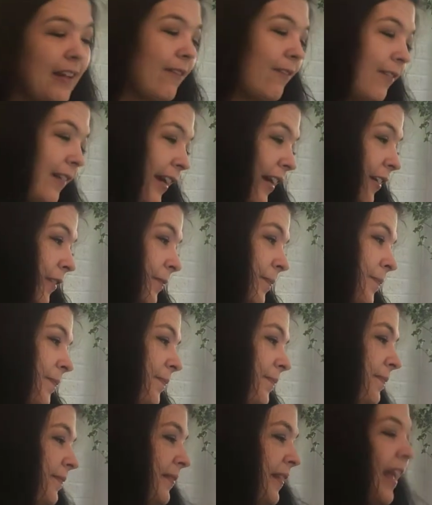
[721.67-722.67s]
Well,
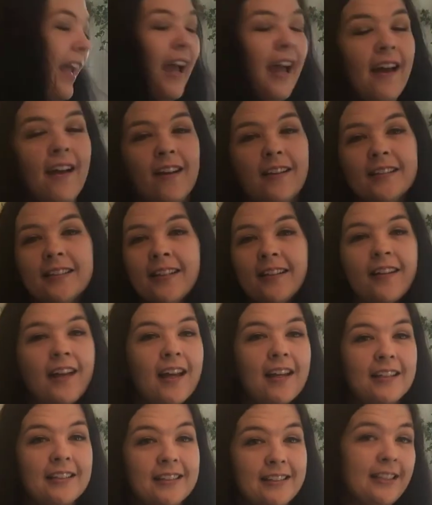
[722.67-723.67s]
I also
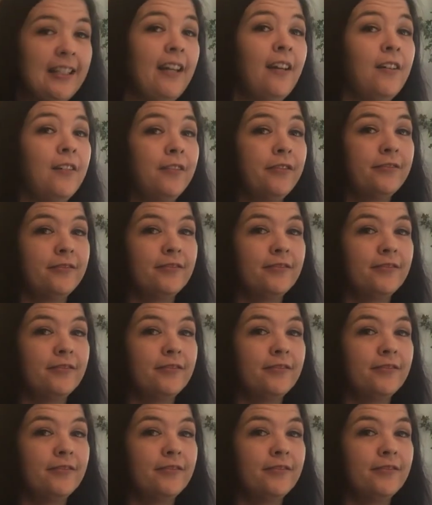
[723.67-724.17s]
got a shelf.